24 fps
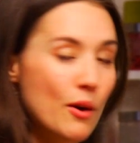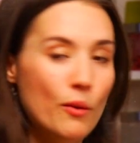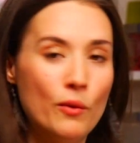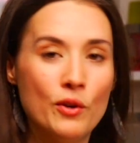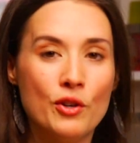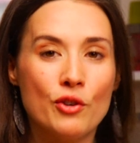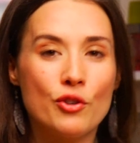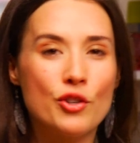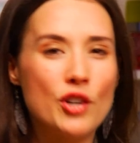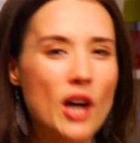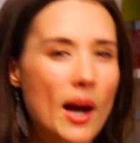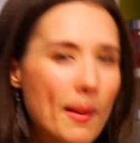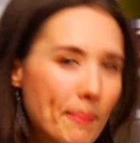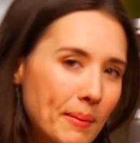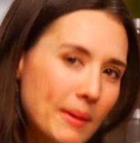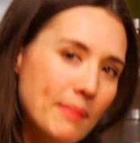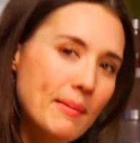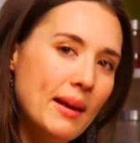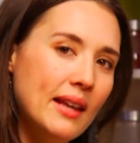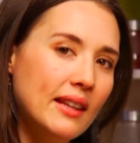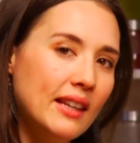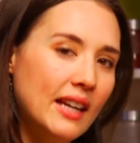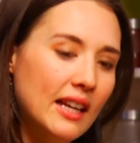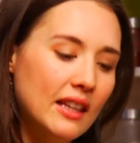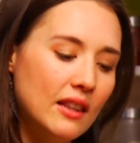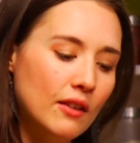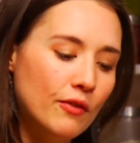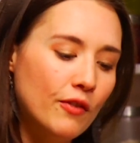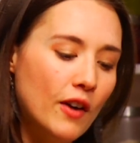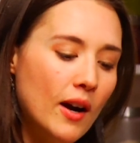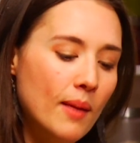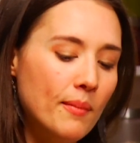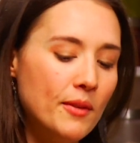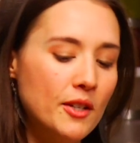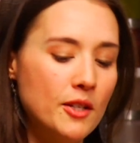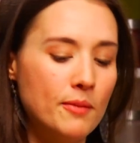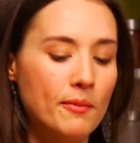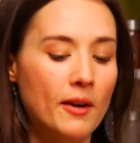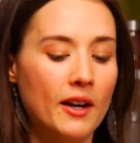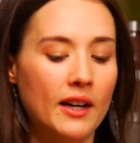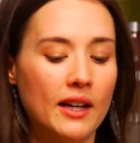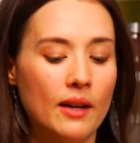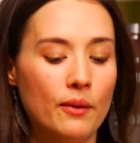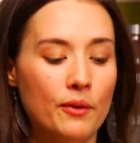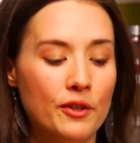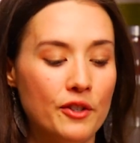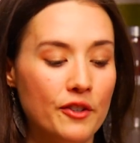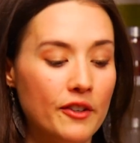When you're shopping mainly at the farmer's
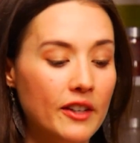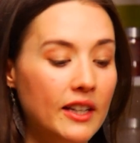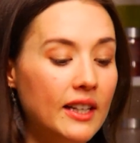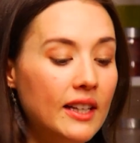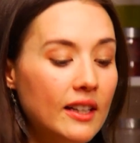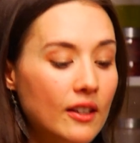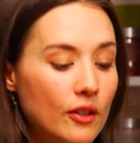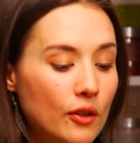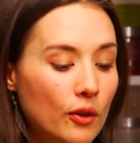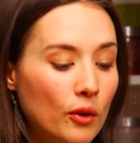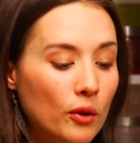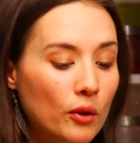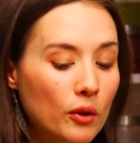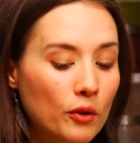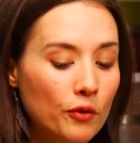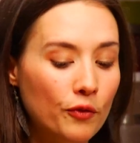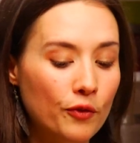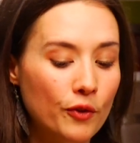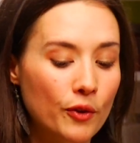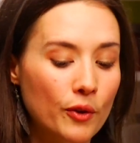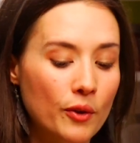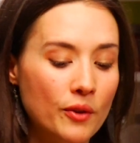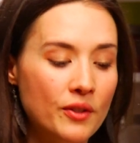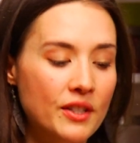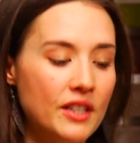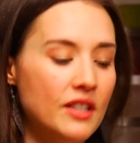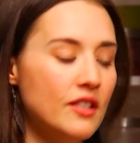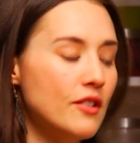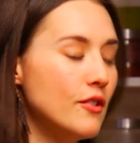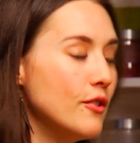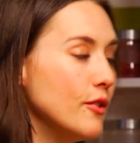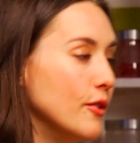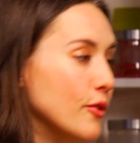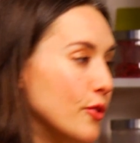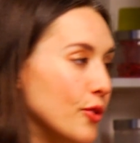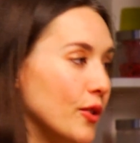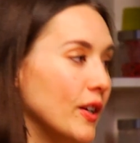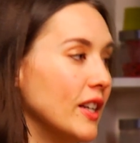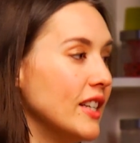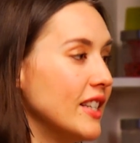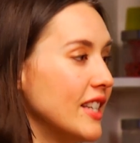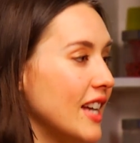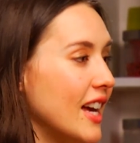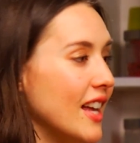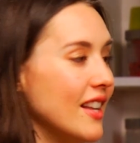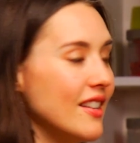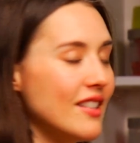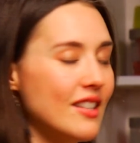market, when you're eating your whole foods, it's nutrient
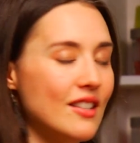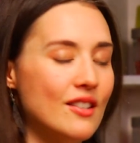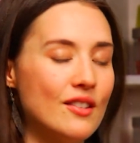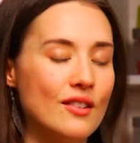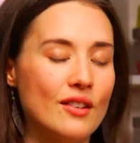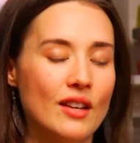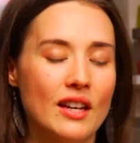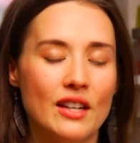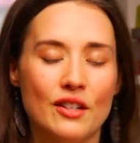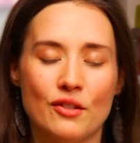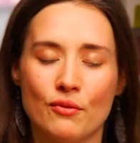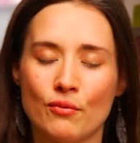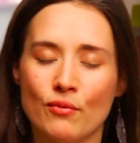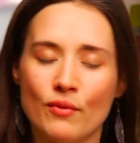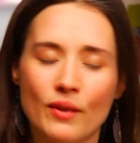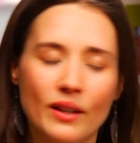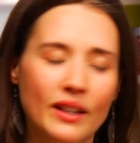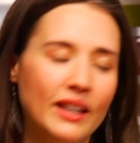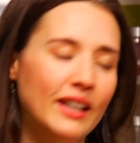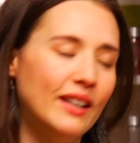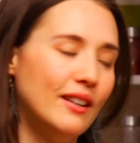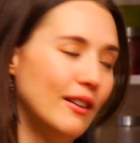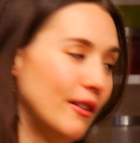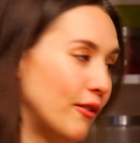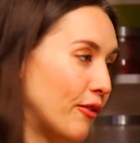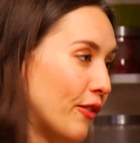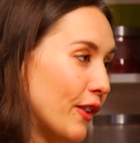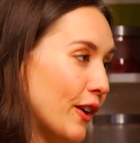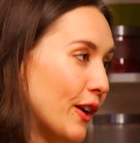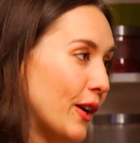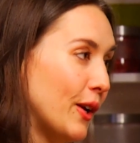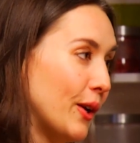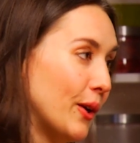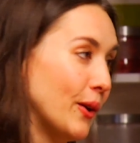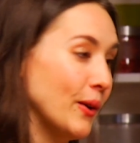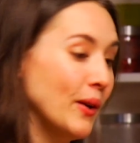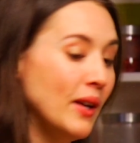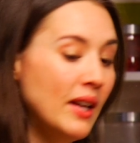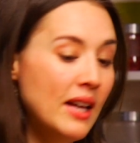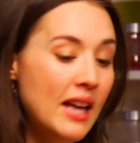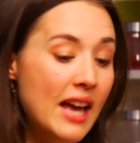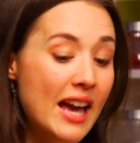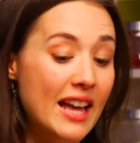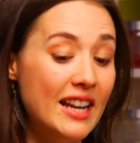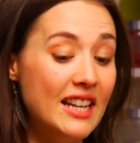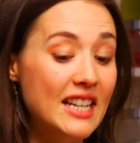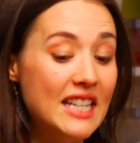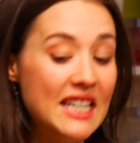dense, it's really good for you,
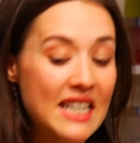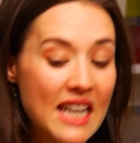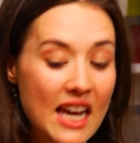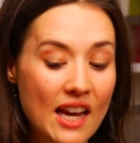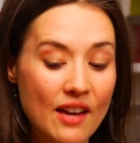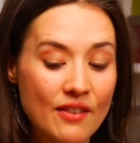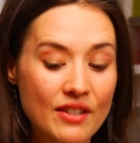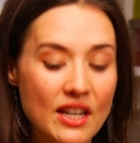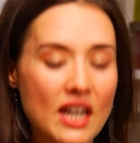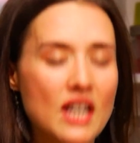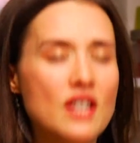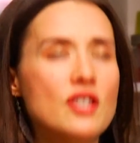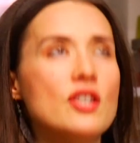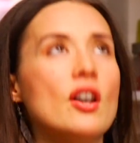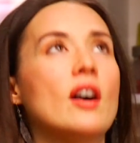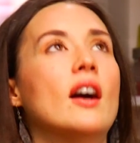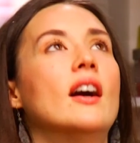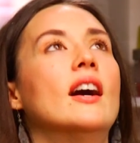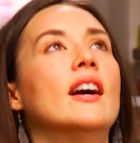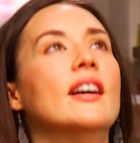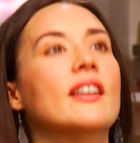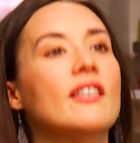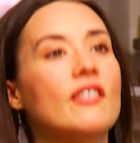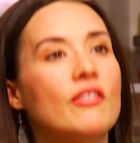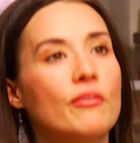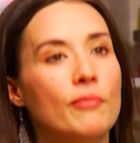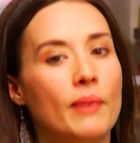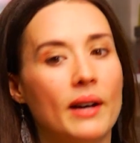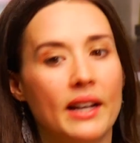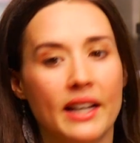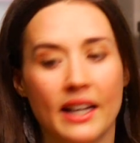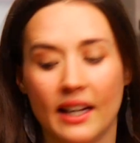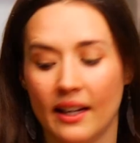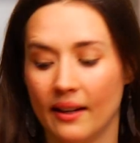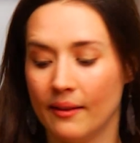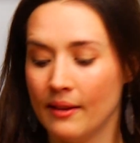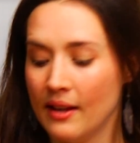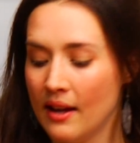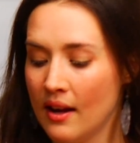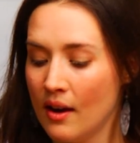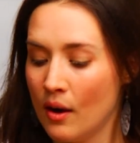and it saves a ton of money.